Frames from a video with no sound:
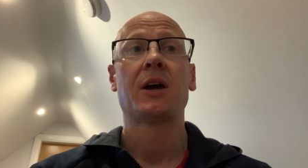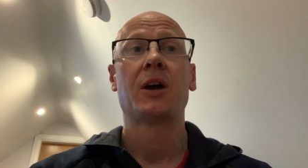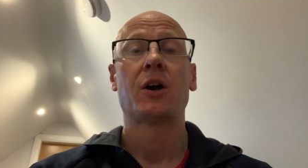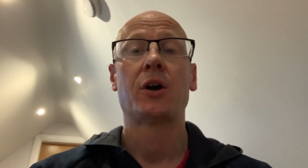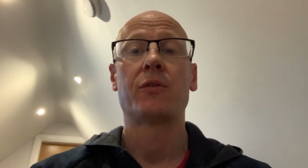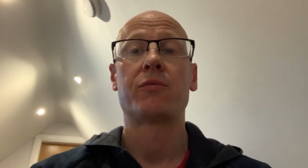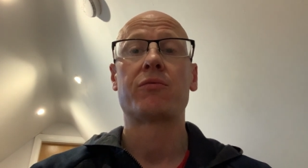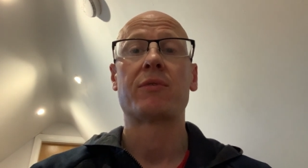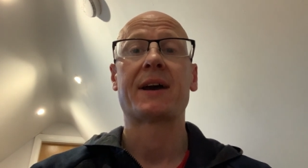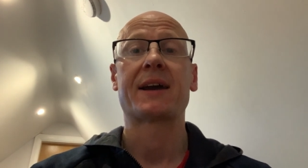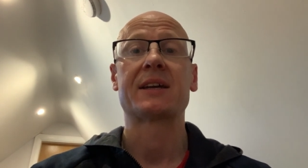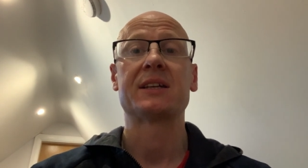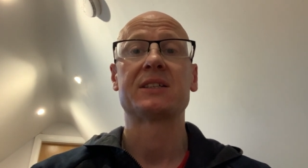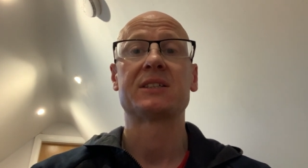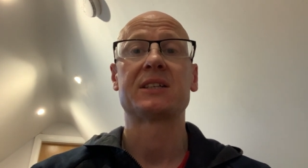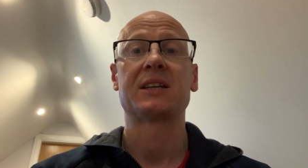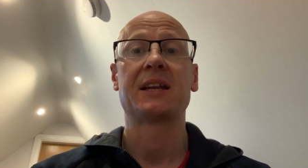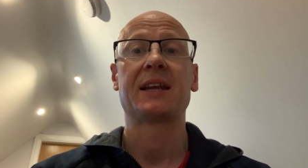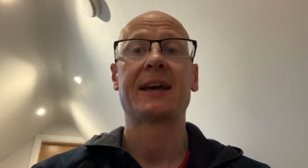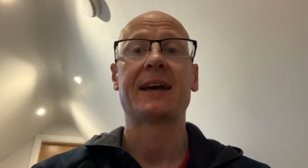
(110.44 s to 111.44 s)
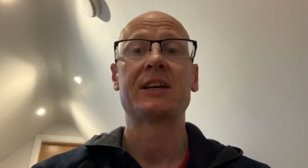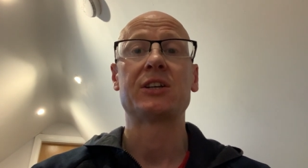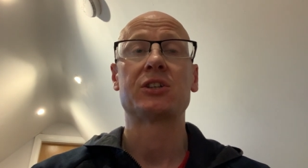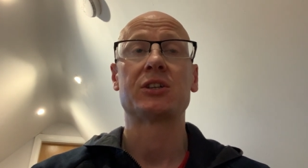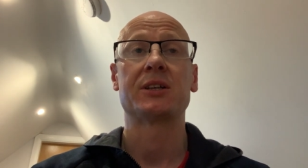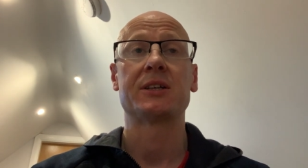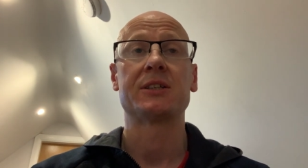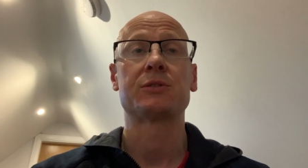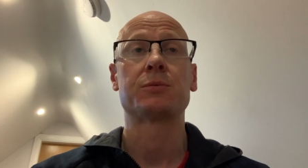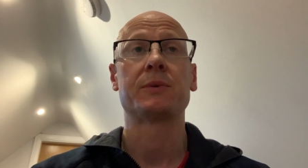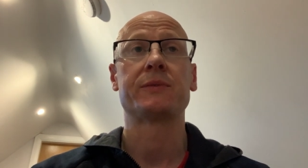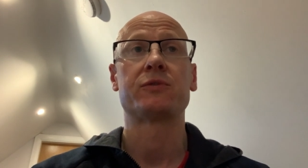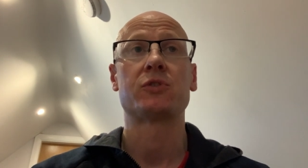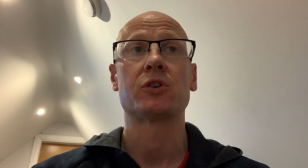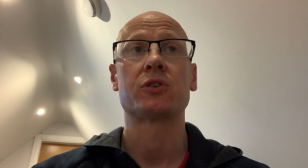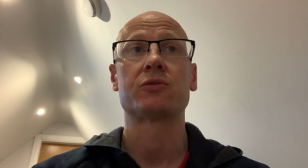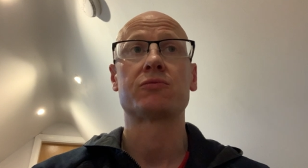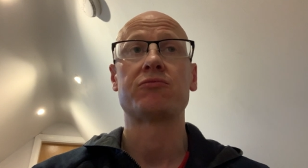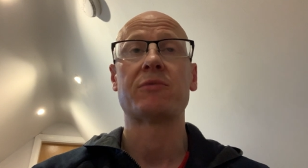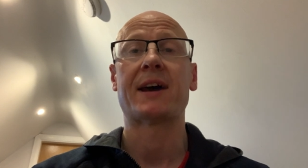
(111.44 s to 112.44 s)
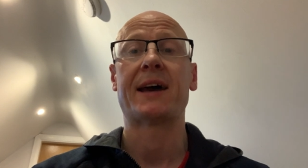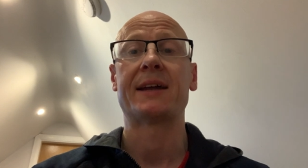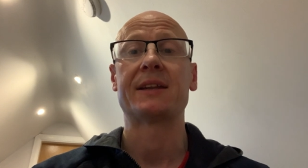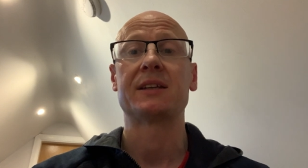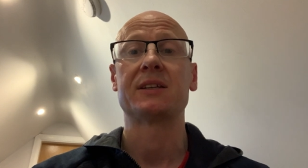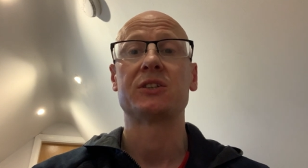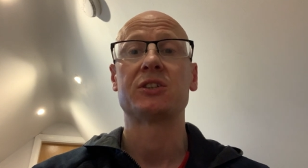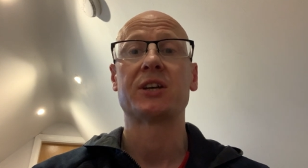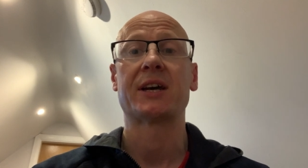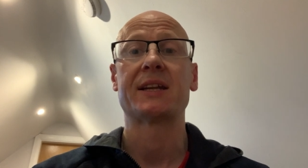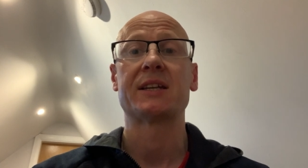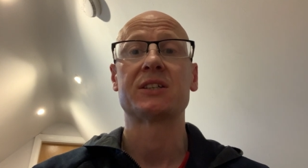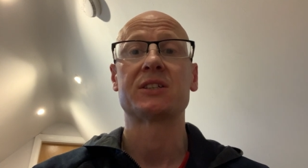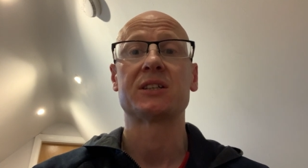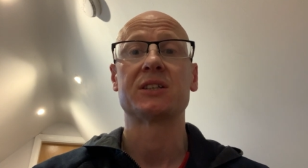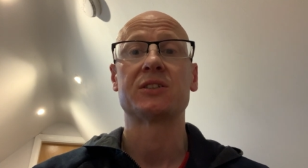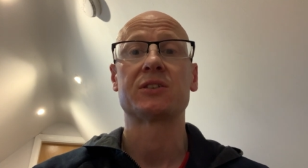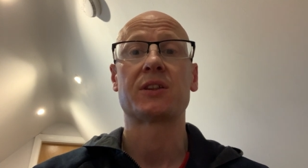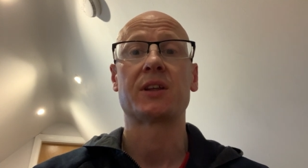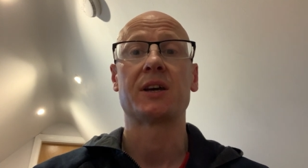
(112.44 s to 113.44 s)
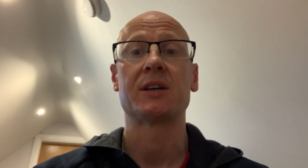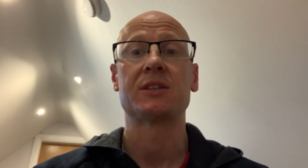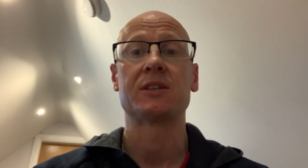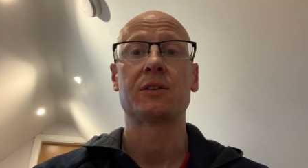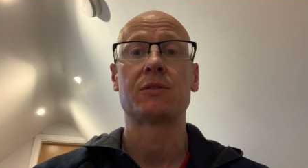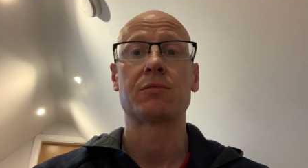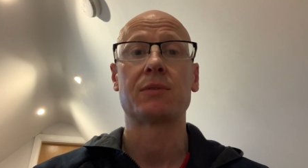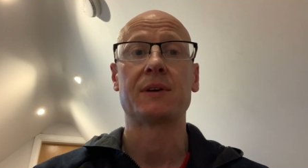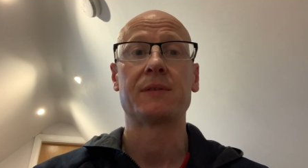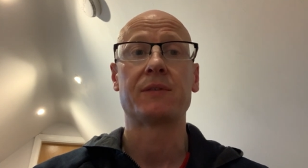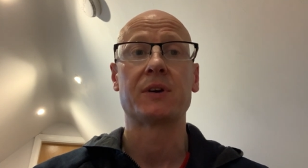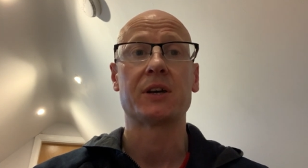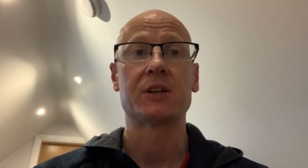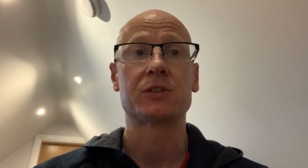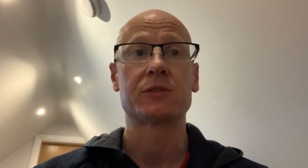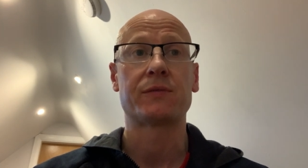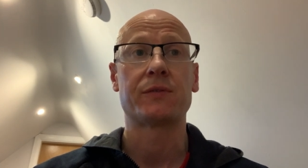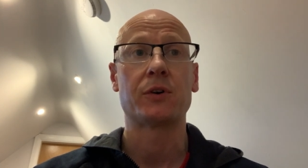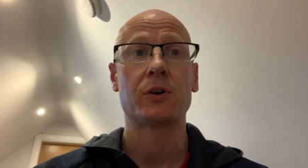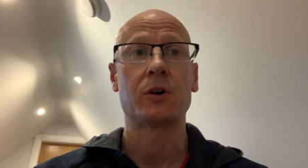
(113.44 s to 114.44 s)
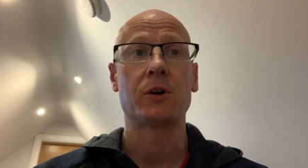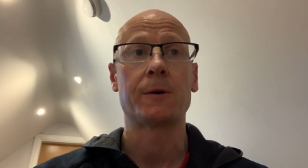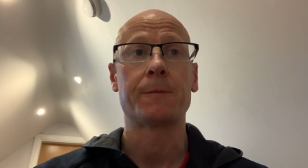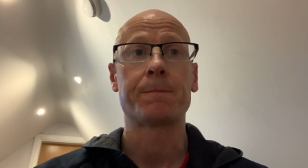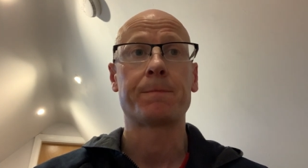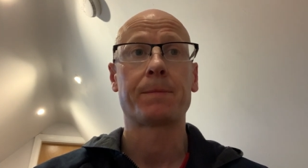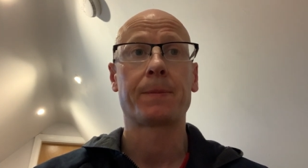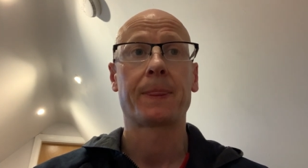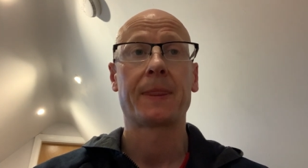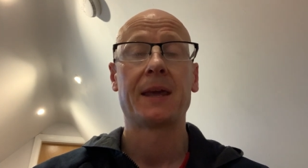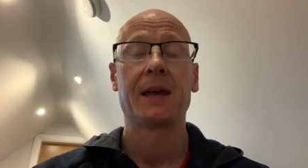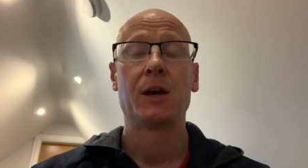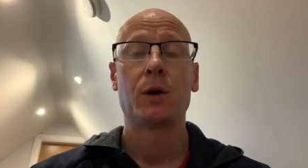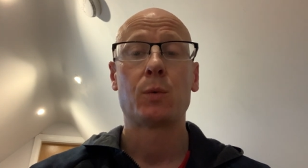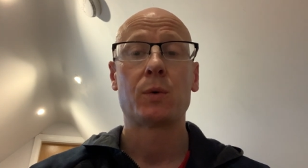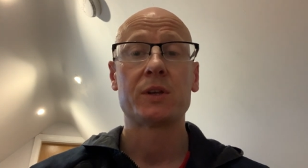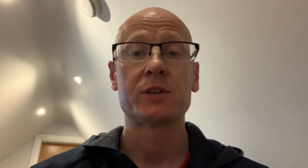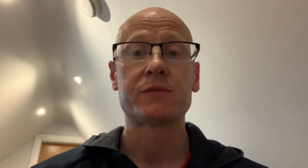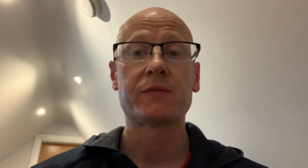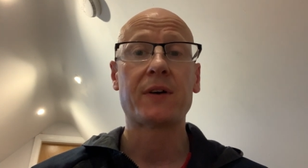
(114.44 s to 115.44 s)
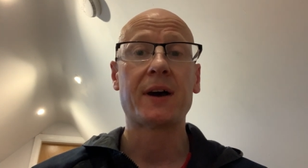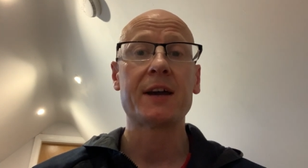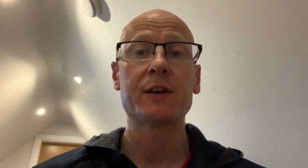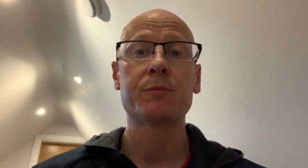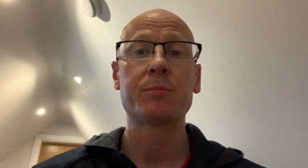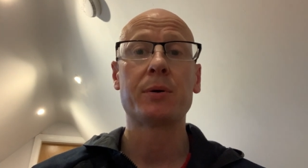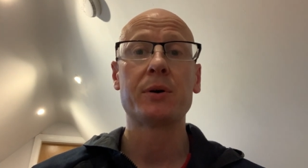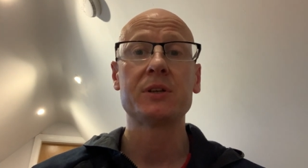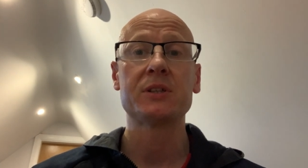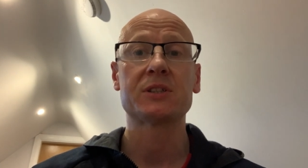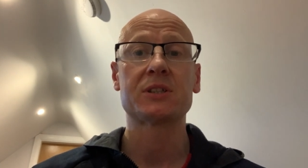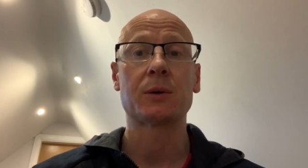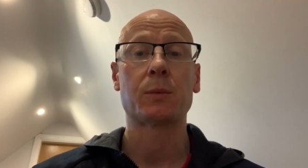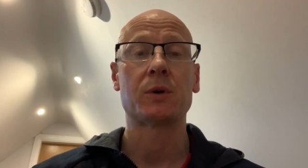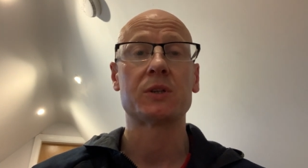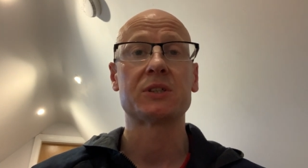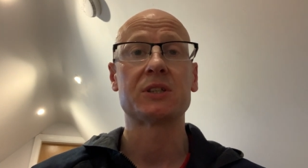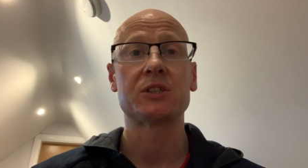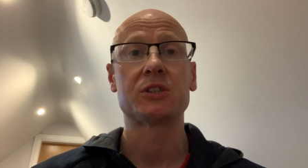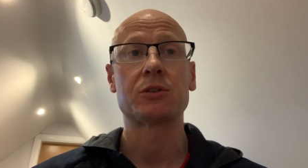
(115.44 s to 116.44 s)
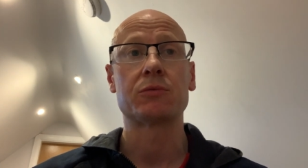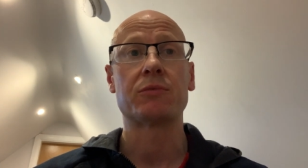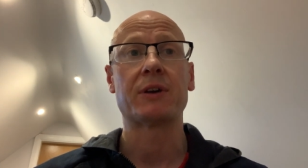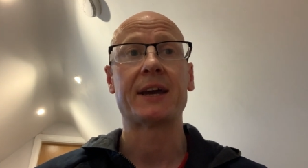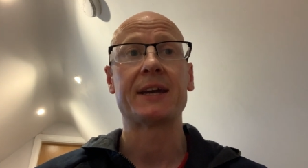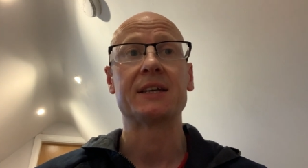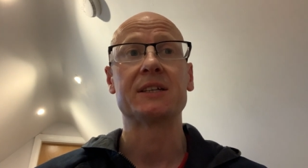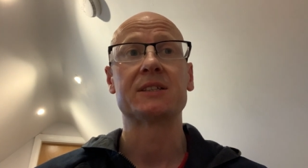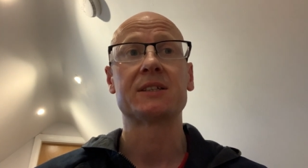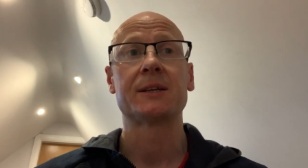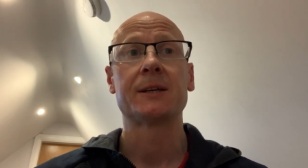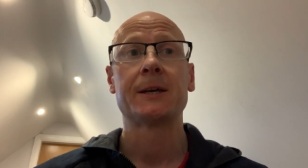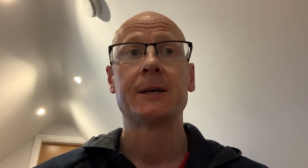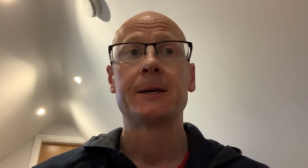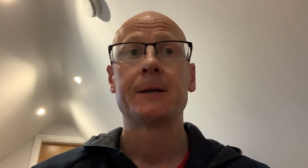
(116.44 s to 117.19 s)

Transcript: of reconciliation, as we've just read in Genesis 33 verse 4. Well, there's 5 points I wanted to raise.